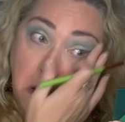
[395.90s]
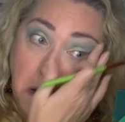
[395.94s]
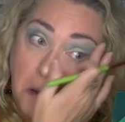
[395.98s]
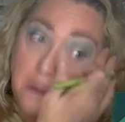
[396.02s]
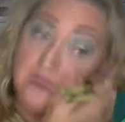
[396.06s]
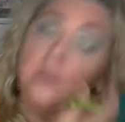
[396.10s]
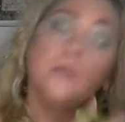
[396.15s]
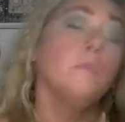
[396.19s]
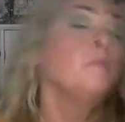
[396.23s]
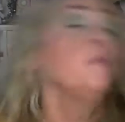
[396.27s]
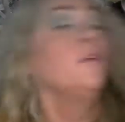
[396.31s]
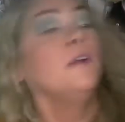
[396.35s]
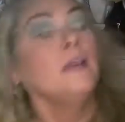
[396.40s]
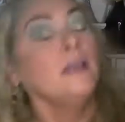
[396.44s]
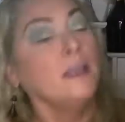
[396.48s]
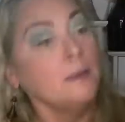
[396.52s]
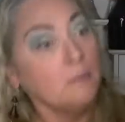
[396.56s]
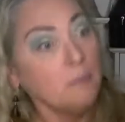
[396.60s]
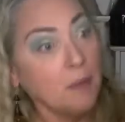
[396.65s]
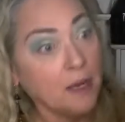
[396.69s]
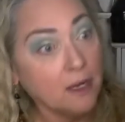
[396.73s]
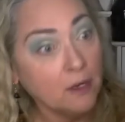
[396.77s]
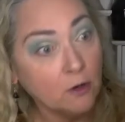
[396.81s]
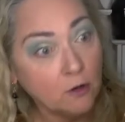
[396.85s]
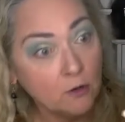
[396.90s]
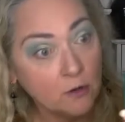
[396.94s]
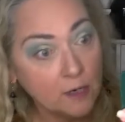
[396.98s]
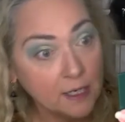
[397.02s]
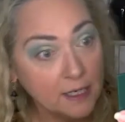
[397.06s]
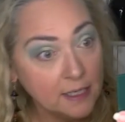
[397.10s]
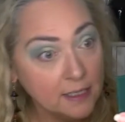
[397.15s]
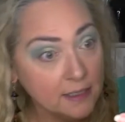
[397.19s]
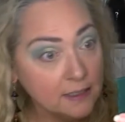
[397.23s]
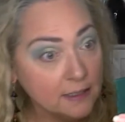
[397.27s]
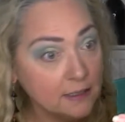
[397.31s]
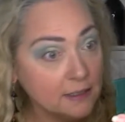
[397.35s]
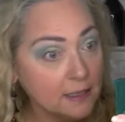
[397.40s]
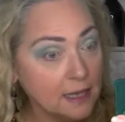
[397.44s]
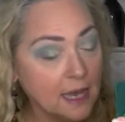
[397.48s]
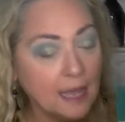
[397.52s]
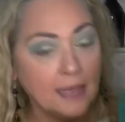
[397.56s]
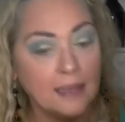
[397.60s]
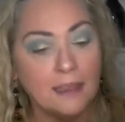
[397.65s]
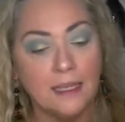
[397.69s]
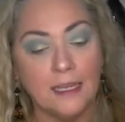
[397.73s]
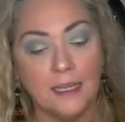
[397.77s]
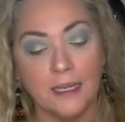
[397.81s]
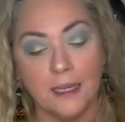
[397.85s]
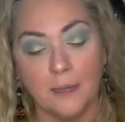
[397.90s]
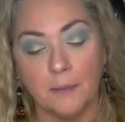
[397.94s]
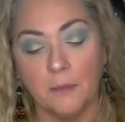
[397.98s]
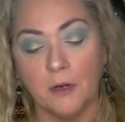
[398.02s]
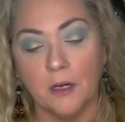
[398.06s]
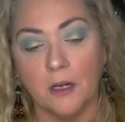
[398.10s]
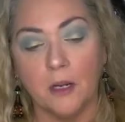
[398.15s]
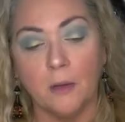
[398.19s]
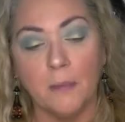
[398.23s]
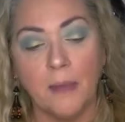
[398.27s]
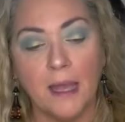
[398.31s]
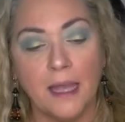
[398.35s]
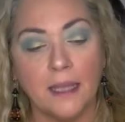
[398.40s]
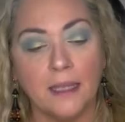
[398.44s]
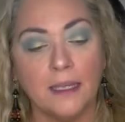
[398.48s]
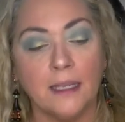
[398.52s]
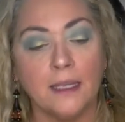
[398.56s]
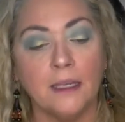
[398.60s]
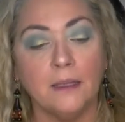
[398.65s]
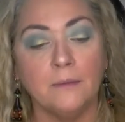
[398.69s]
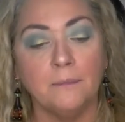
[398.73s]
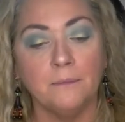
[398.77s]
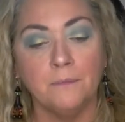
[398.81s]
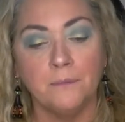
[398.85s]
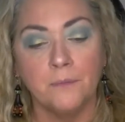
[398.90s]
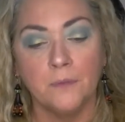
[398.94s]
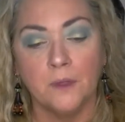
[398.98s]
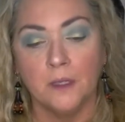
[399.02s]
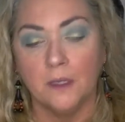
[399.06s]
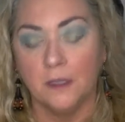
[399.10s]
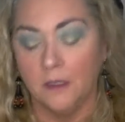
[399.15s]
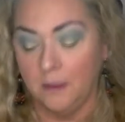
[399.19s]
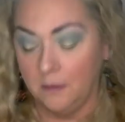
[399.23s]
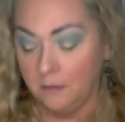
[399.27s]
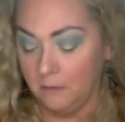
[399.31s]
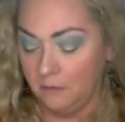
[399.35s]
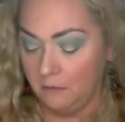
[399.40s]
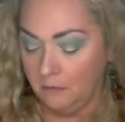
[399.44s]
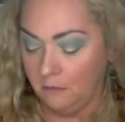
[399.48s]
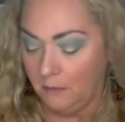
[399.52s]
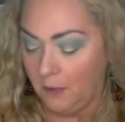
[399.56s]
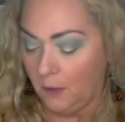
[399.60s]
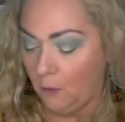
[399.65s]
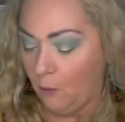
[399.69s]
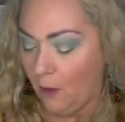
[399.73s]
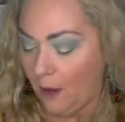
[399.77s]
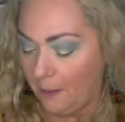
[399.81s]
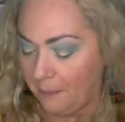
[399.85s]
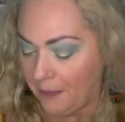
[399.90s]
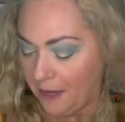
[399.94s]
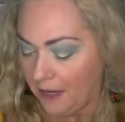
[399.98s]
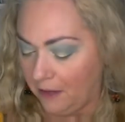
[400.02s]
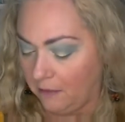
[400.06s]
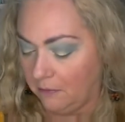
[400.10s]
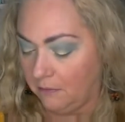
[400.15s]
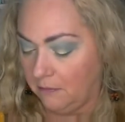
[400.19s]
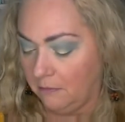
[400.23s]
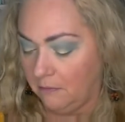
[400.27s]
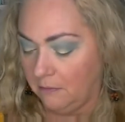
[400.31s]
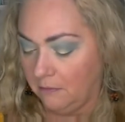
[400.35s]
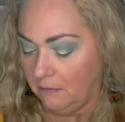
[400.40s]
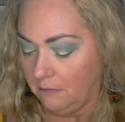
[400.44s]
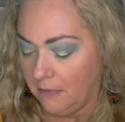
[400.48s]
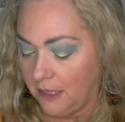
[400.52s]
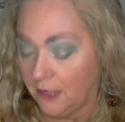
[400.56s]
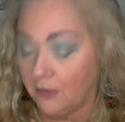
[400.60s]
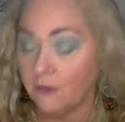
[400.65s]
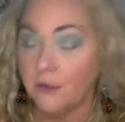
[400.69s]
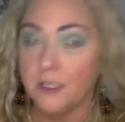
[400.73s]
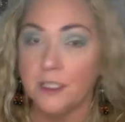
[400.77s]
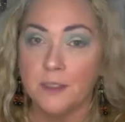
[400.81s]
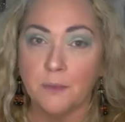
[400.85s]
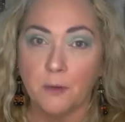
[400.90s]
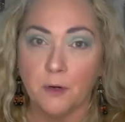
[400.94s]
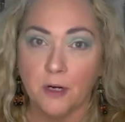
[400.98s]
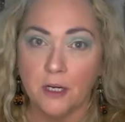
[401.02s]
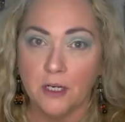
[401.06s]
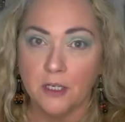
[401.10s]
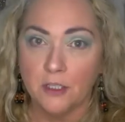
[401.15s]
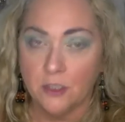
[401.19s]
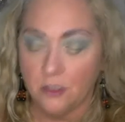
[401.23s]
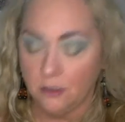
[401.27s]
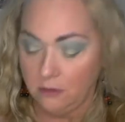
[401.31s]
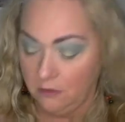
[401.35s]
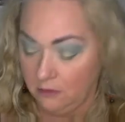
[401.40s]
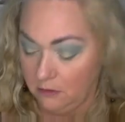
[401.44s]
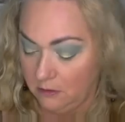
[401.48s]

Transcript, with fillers: to put in my crease. I think I'm going to go back in, we wipe out my crease brush.